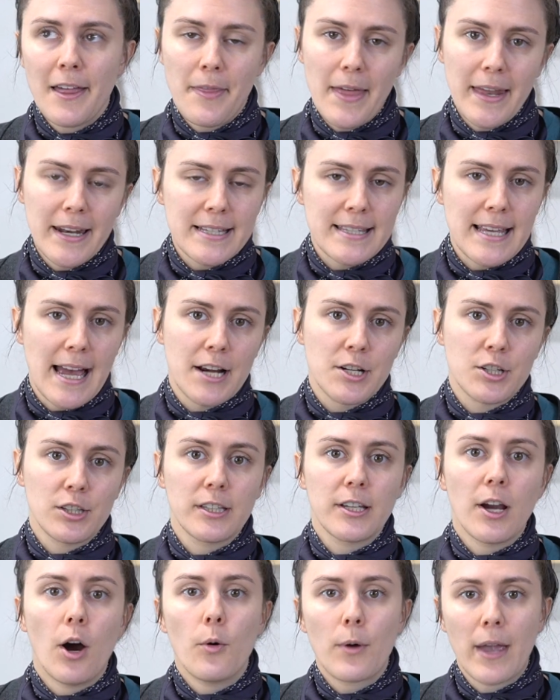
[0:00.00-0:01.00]
then it's
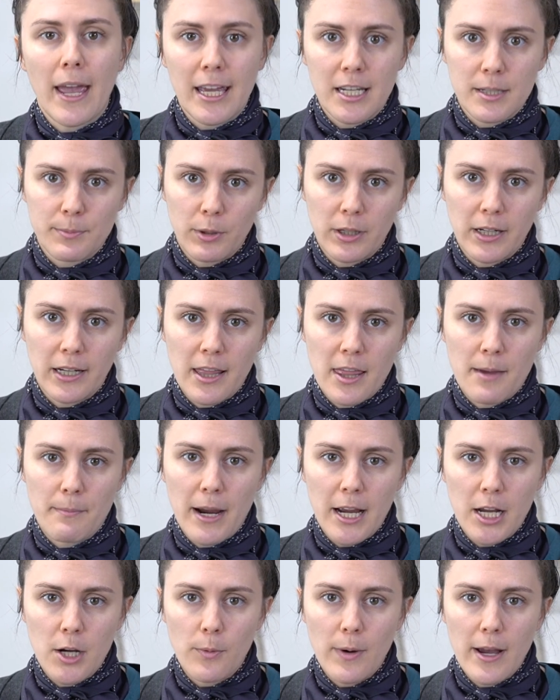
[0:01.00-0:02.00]
actually okay to put it in the
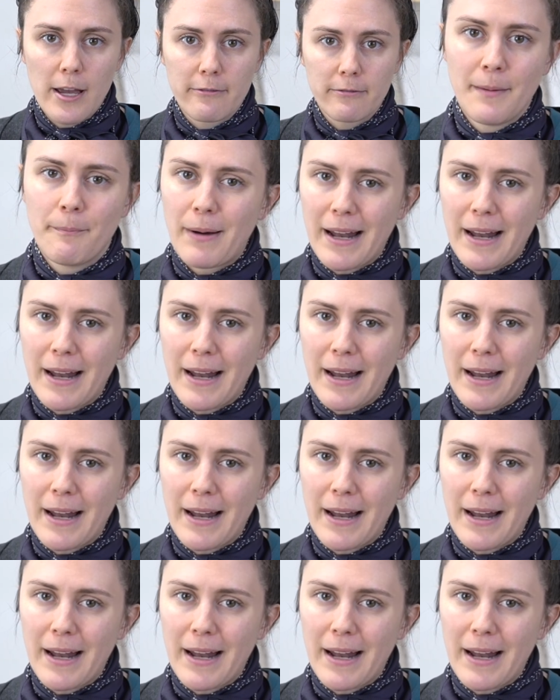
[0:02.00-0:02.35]
microwave.